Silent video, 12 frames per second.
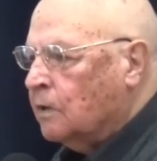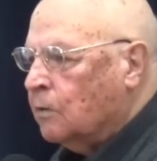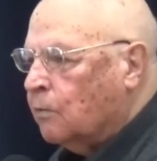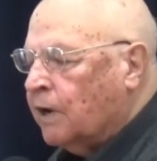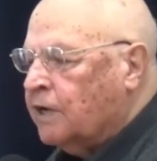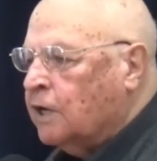
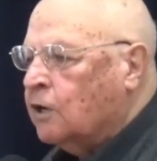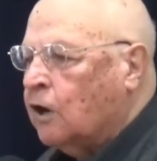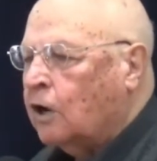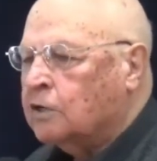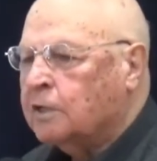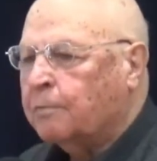When He
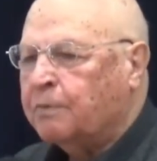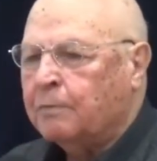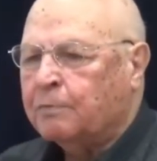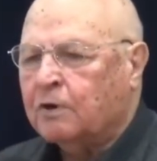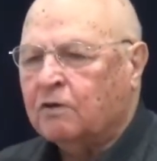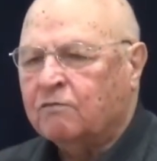called the
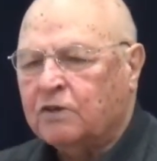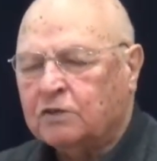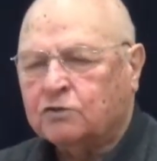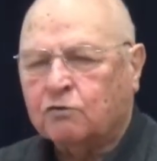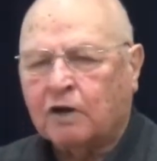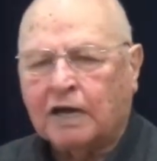people of
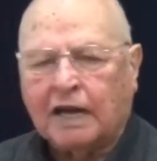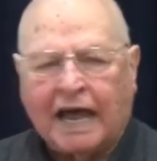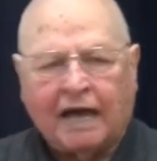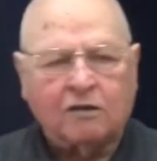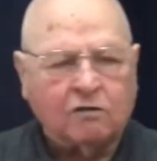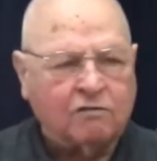Israel
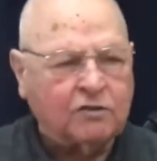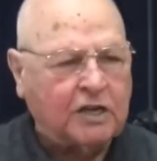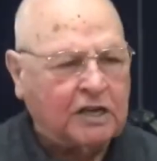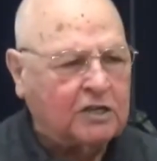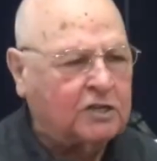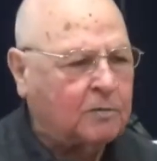out of
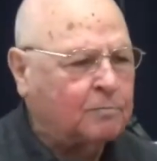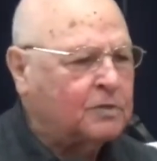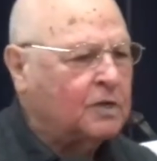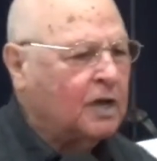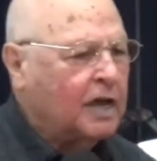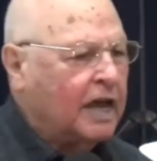Egypt,
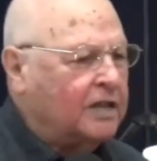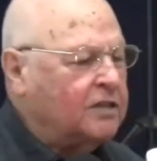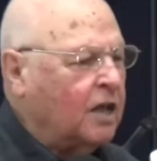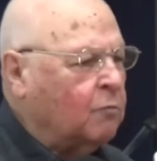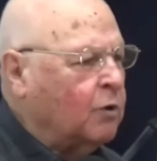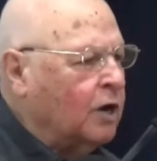and
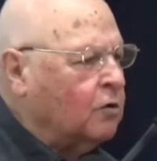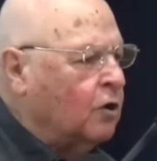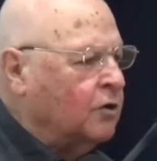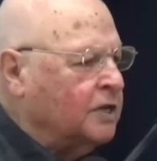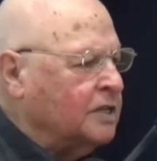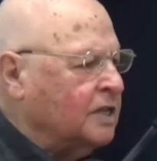they were
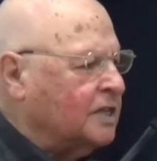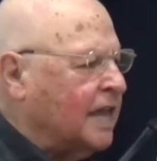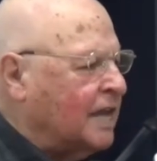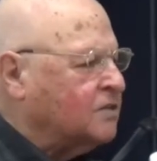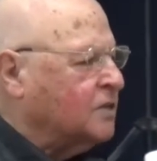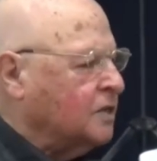all in the
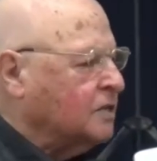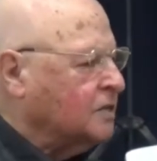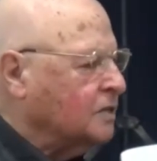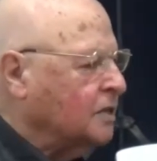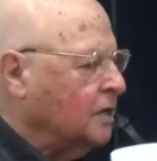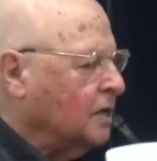desert,
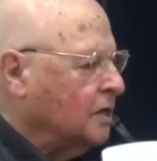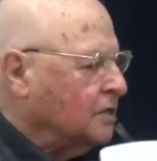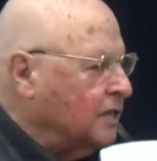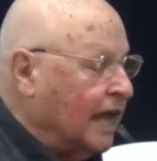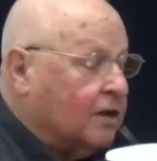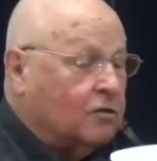
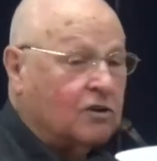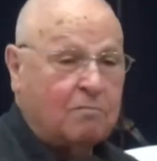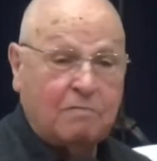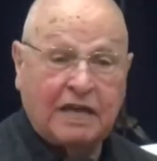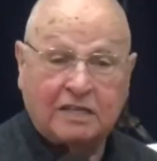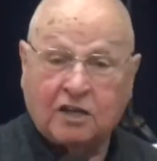they could have
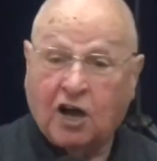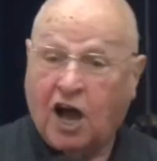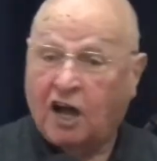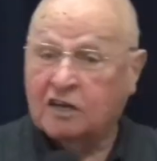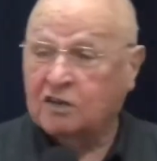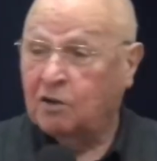met
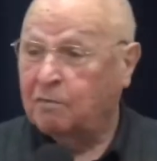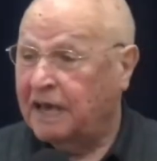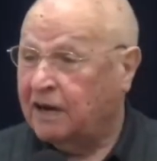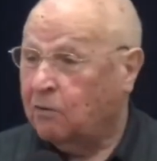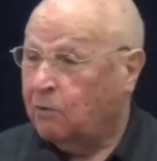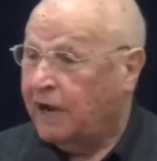God no
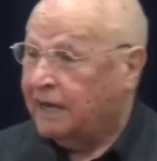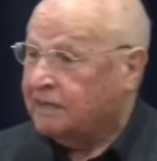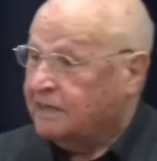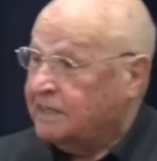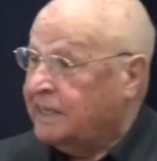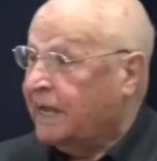matter what
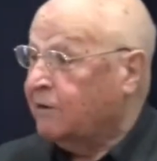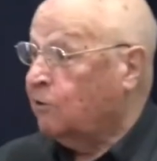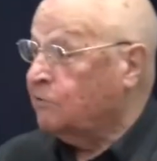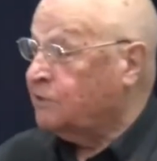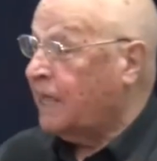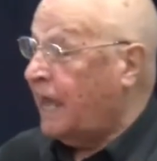in their
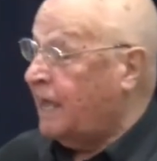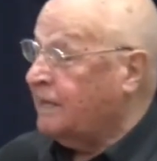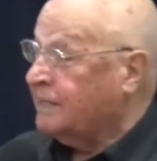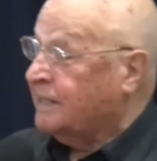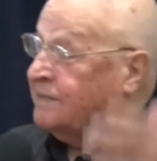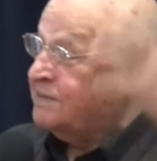own tent
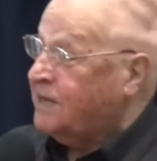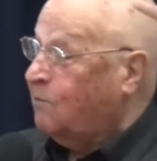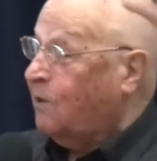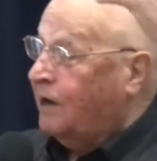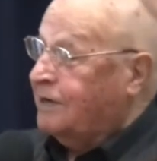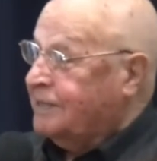and say,
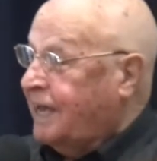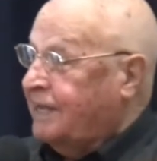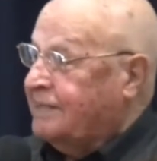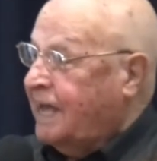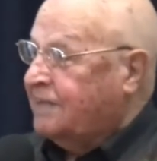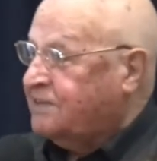"Well,
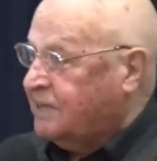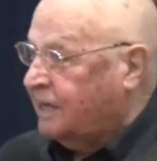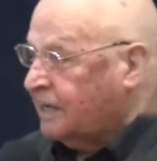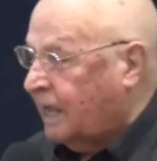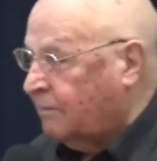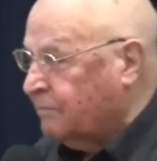that's
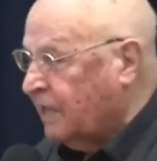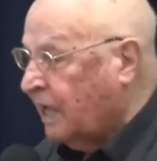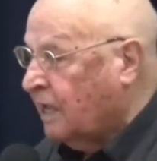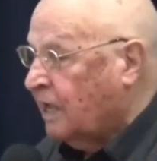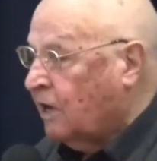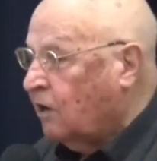it. I'm the
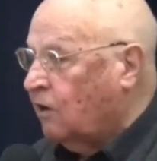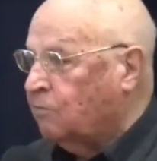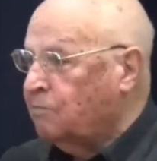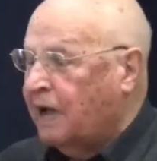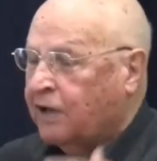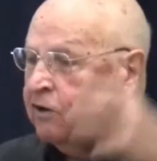
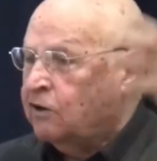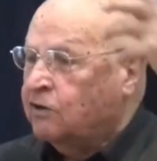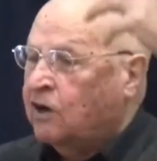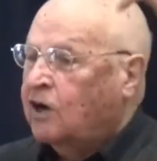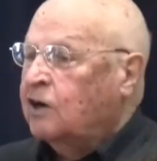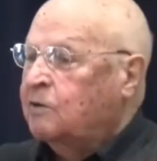my own
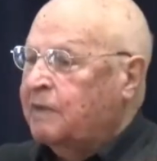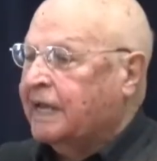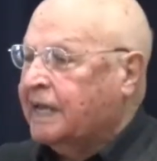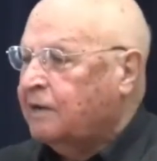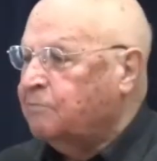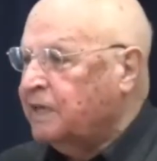home. I
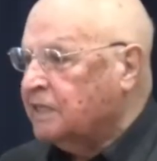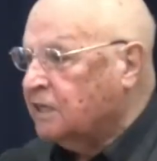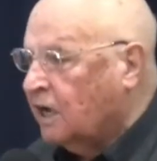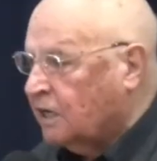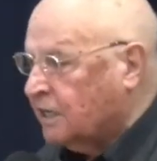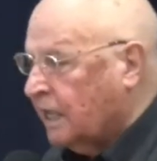can meet
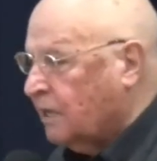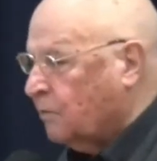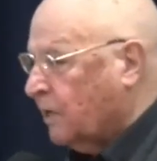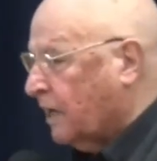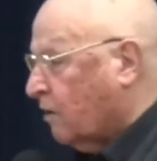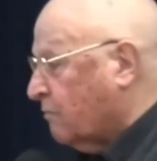God
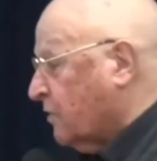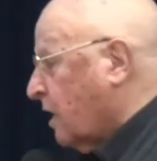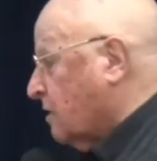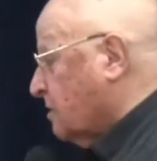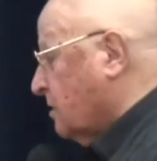anywhere." Of course